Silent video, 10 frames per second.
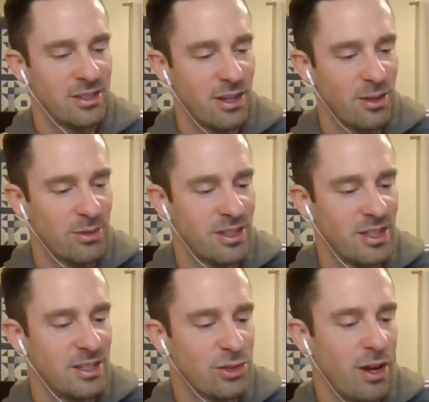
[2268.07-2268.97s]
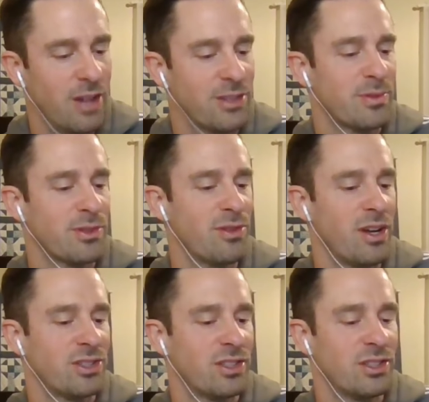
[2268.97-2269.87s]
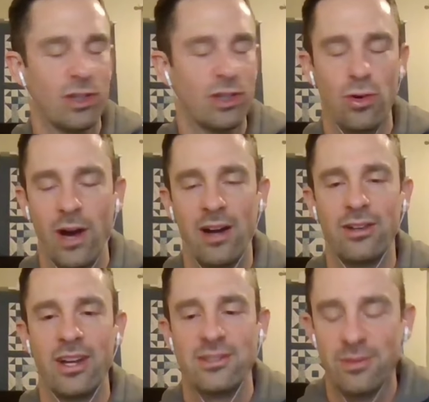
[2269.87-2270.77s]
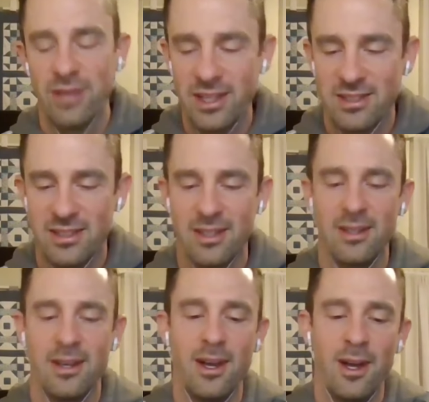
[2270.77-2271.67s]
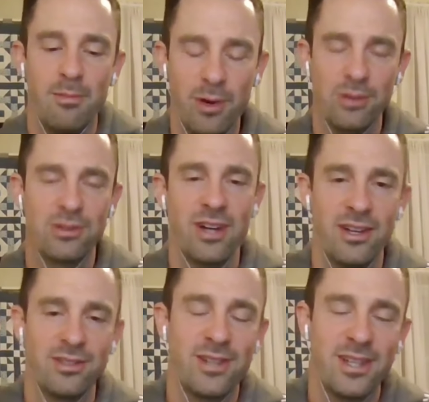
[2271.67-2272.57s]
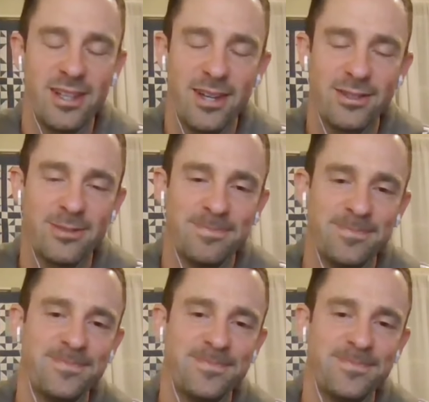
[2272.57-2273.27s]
share with the trials progression crowd as it relates to moto trials or anything else?